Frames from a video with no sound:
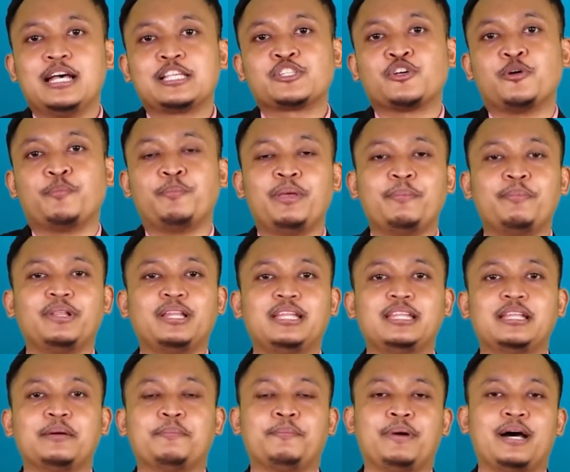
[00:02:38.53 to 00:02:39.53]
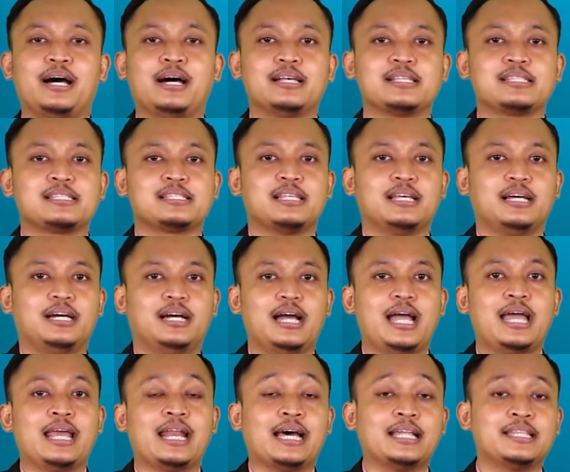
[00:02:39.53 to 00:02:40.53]
So people in the past
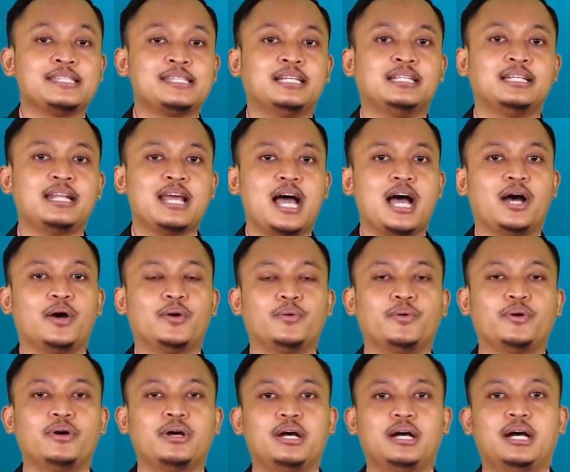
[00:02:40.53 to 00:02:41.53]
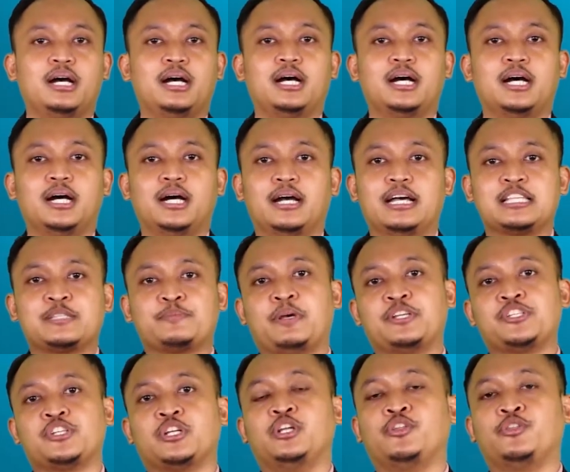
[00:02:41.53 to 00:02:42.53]
and until now,
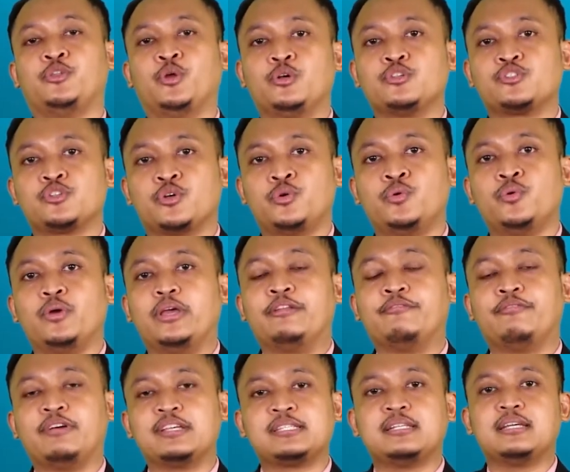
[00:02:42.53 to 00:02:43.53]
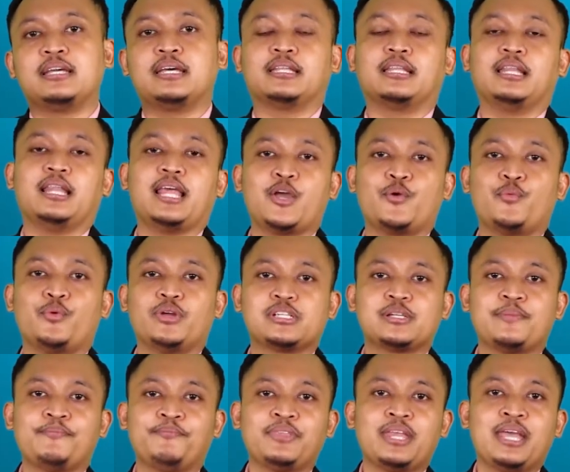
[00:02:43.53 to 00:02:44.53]
especially those who investigate
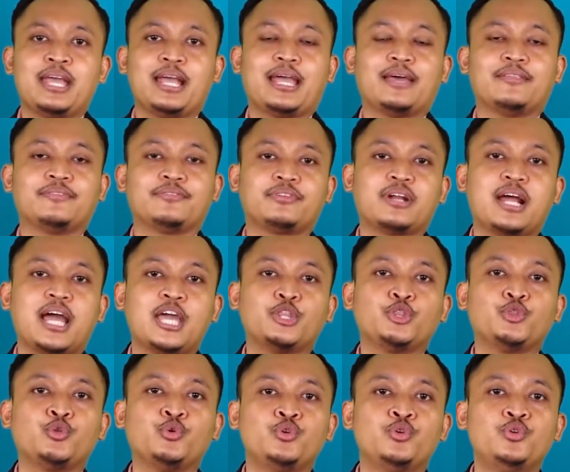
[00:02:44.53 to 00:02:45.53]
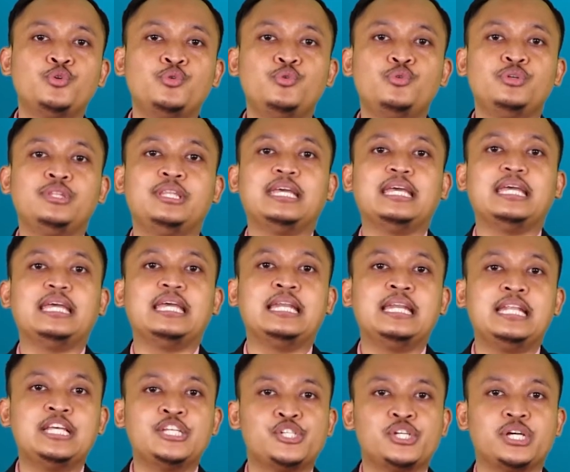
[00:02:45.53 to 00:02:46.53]
language, can try to do the
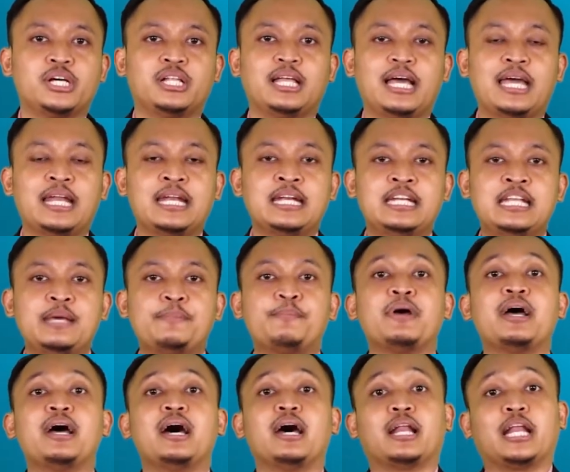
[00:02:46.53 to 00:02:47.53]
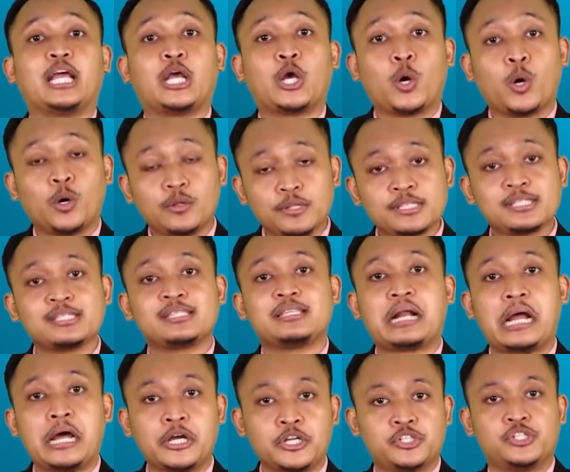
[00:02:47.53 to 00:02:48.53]
initial and deep
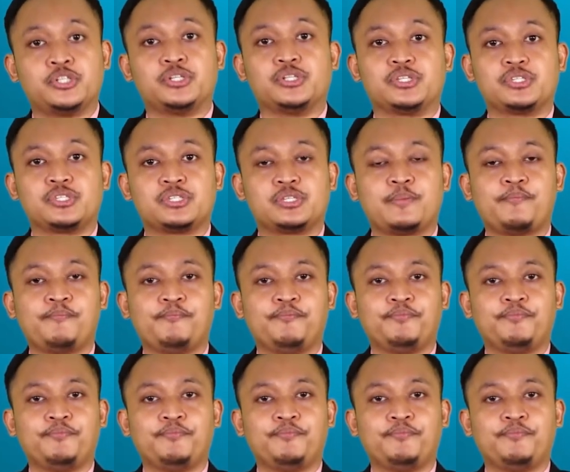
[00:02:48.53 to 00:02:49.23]
reconstructions